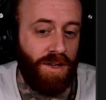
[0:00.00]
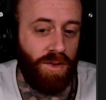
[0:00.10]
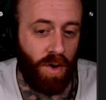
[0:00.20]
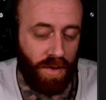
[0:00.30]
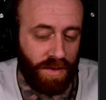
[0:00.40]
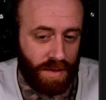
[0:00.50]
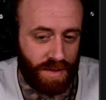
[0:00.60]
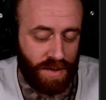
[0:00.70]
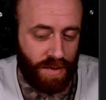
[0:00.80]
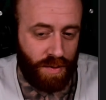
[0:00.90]
No,
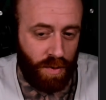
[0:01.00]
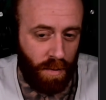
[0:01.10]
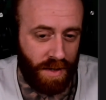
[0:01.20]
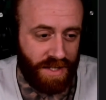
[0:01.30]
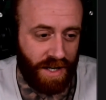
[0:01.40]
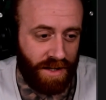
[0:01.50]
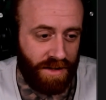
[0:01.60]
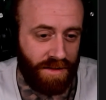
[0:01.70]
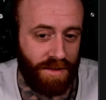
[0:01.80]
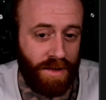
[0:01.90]
there's nobody
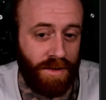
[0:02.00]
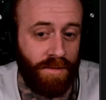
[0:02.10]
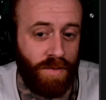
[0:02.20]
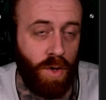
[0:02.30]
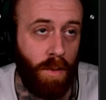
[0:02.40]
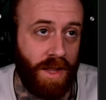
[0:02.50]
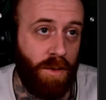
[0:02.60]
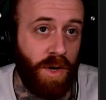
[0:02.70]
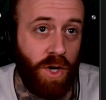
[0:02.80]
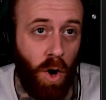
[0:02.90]

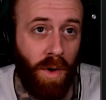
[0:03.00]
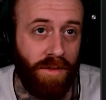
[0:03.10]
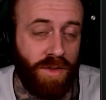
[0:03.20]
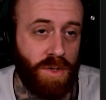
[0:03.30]
that we know of.